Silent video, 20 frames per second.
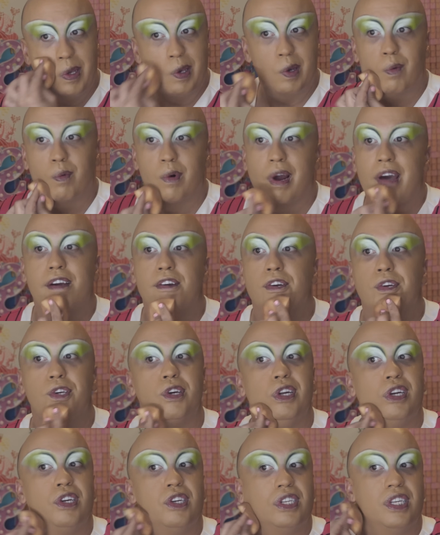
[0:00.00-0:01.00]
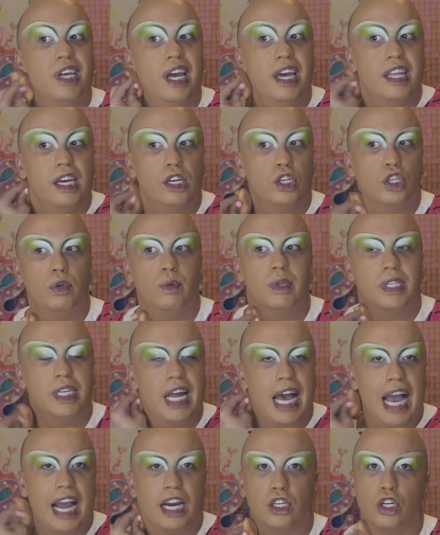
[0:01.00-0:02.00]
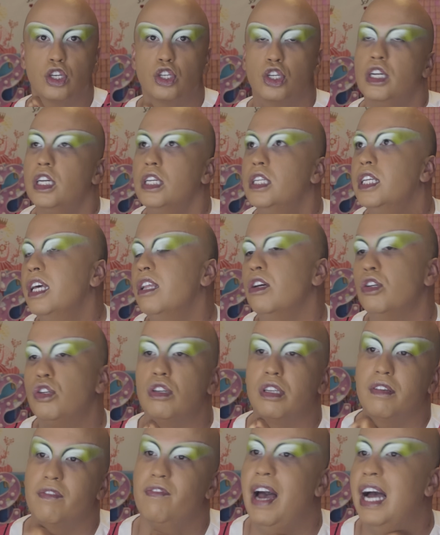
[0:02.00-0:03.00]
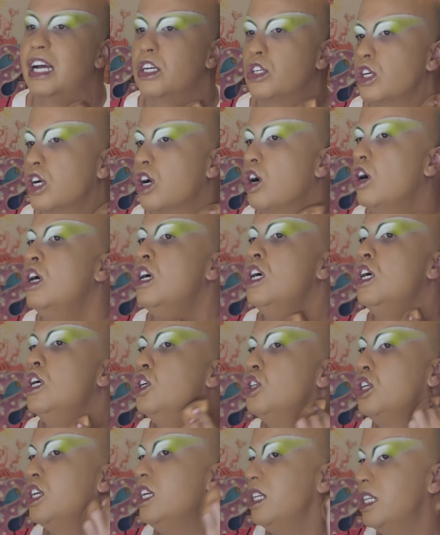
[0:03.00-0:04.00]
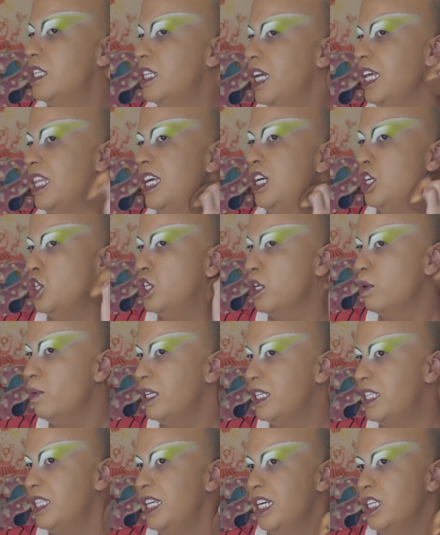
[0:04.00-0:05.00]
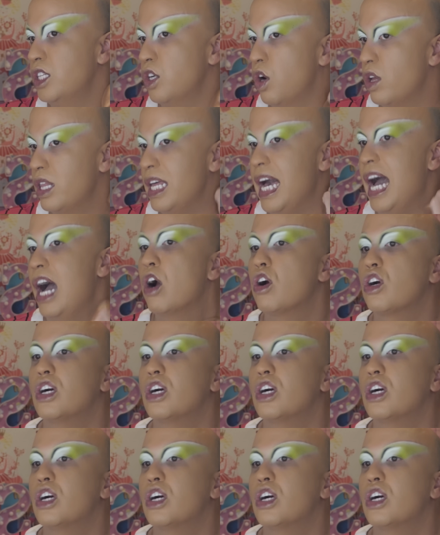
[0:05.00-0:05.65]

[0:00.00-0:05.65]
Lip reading: you, right? She didn't say that she was an actor. She didn't say that she's a fashion girl. She didn't say that she was this or that or